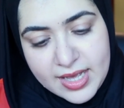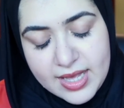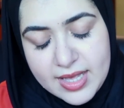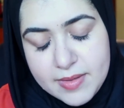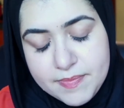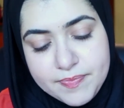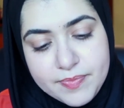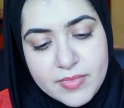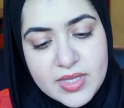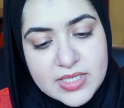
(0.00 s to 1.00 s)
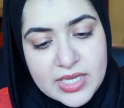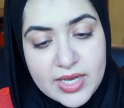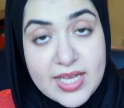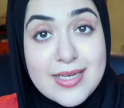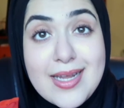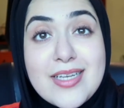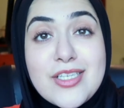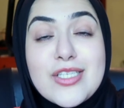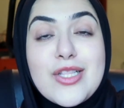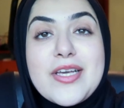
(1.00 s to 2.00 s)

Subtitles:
and just